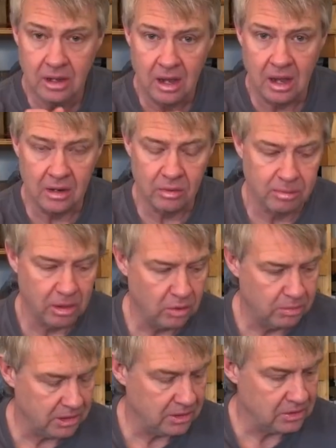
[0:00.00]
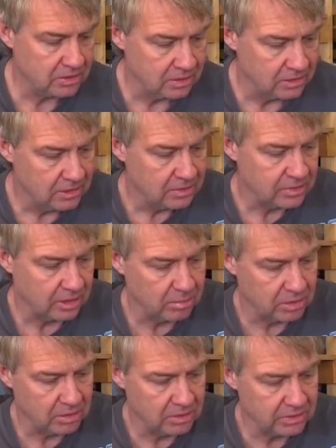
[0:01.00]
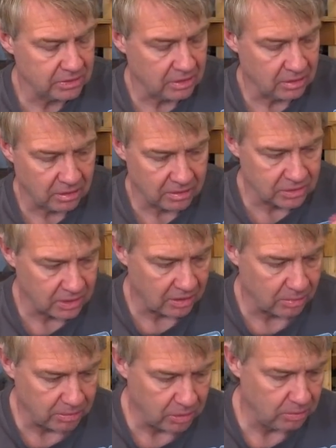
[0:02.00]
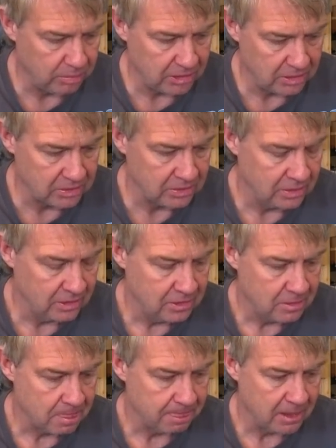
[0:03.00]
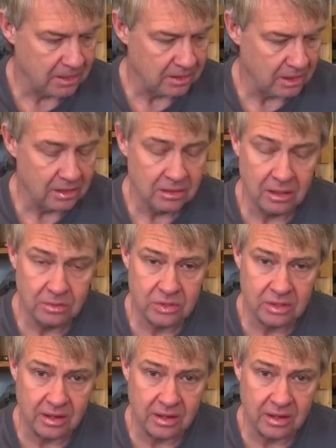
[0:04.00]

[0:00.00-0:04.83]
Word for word: hollow pole piece. Same with this, large hollow pole piece. It unloads the